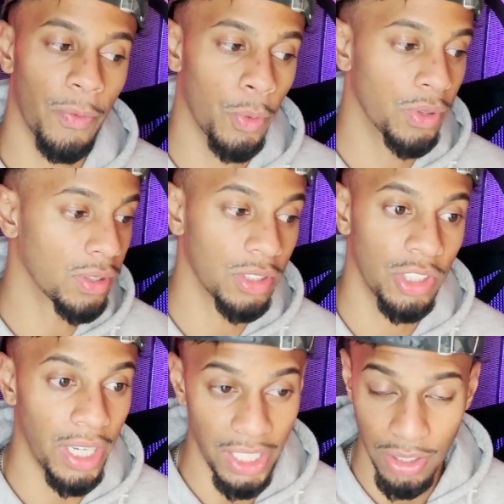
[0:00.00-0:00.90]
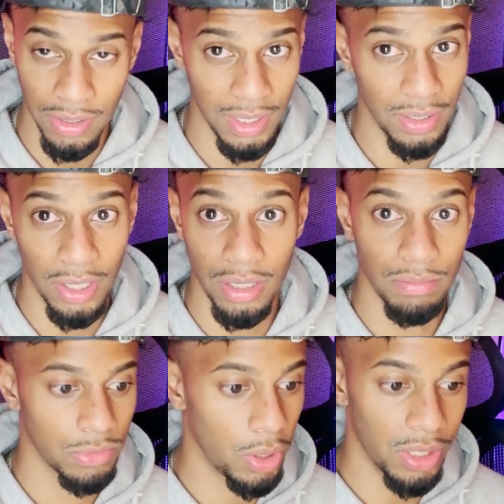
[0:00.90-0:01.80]
All the shit agencies are gonna
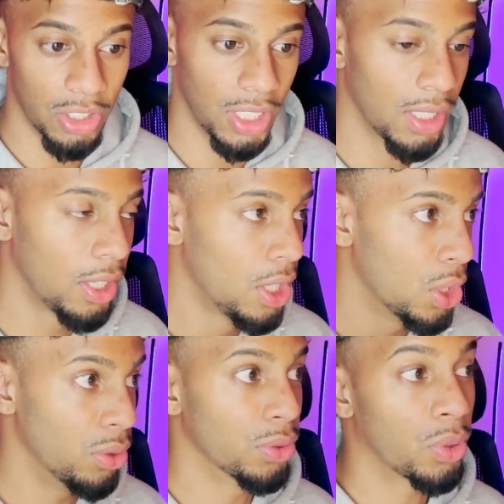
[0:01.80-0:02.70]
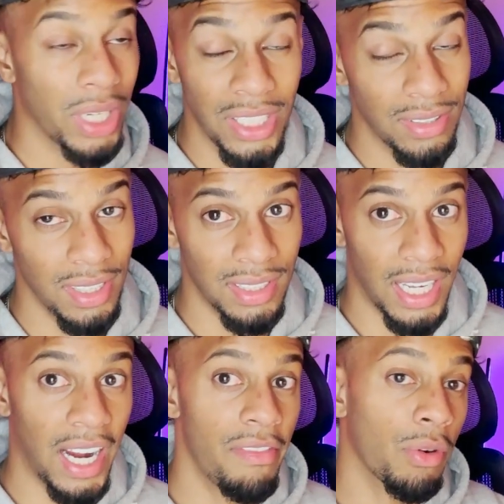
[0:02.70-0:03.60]
go to shit. All the good agencies that
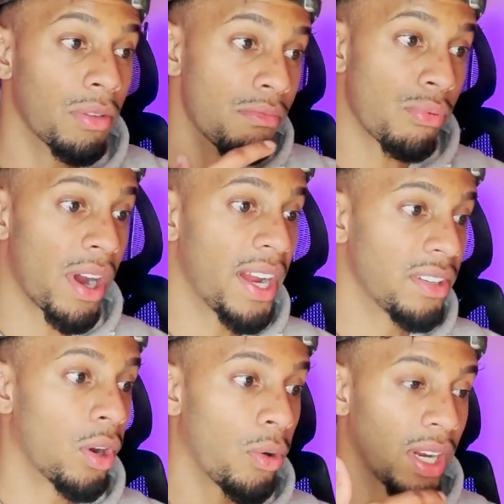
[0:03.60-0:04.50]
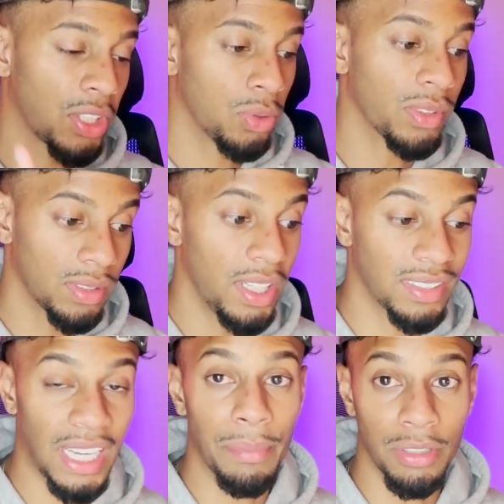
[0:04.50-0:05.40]
have their own brand, their own actual
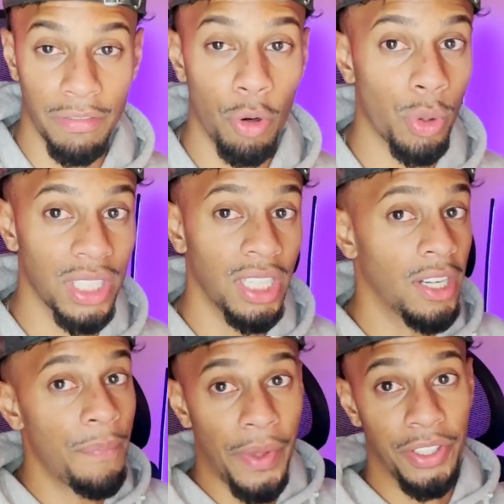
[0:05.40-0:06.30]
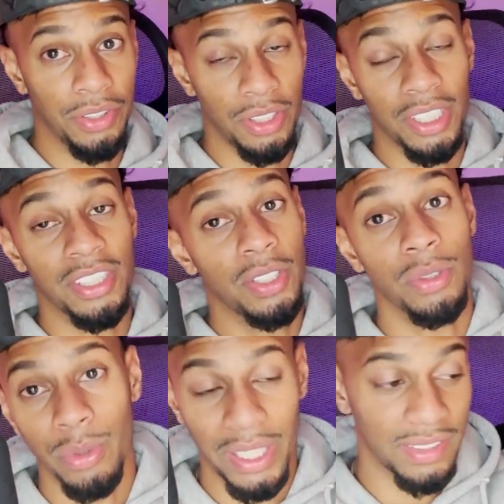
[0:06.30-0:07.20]
established authority, are just gonna continue
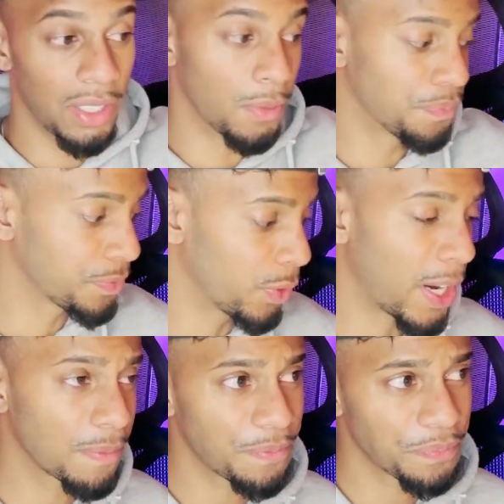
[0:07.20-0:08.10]
to excel, right?